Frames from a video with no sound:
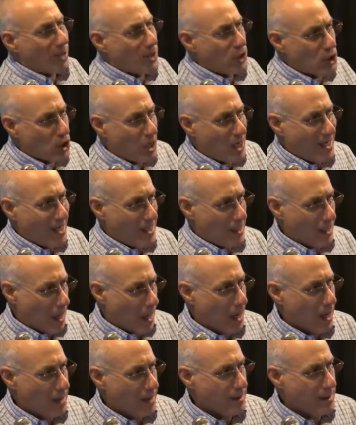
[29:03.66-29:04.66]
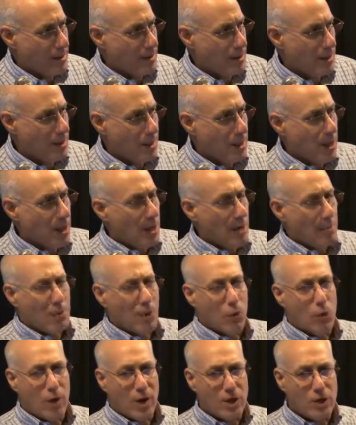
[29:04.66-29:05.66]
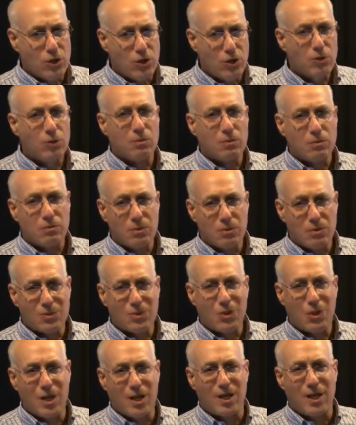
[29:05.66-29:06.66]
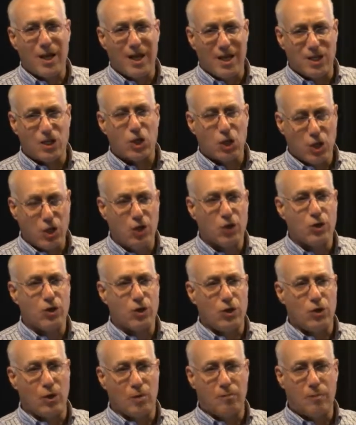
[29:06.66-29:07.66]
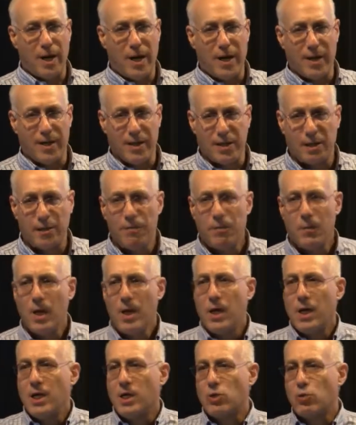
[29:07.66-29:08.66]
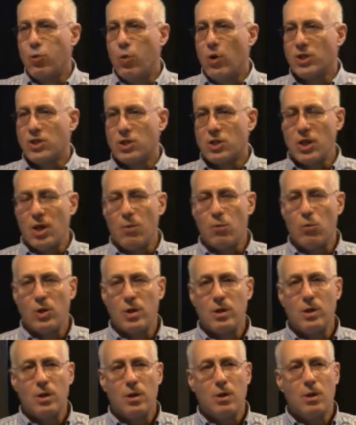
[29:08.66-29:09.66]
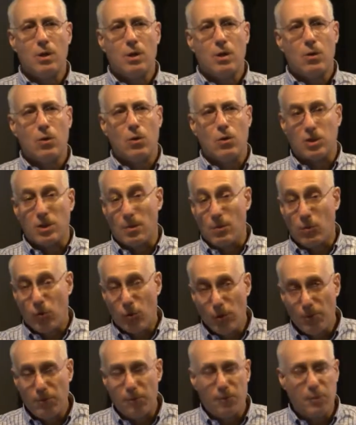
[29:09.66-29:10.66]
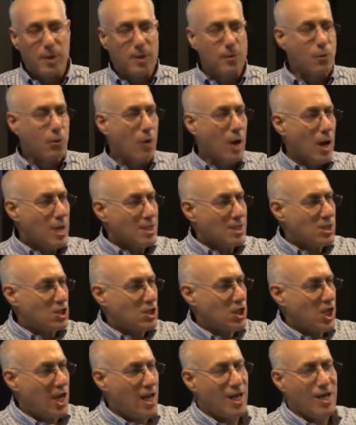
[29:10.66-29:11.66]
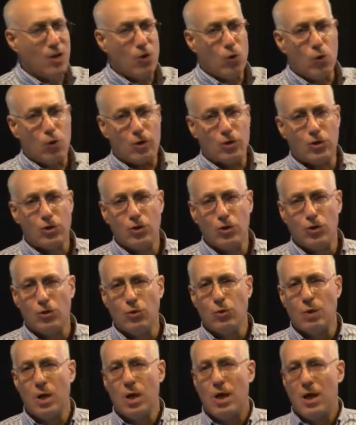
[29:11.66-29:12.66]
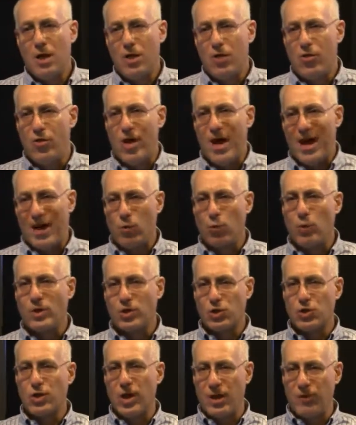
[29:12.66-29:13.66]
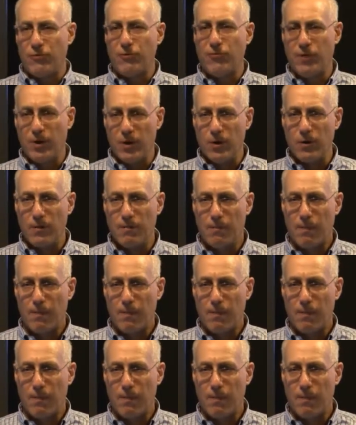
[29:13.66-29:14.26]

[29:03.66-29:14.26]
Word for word: shiny line. But where I do think it is clear that you have panic is when someone or some group of people say or do that which they fear.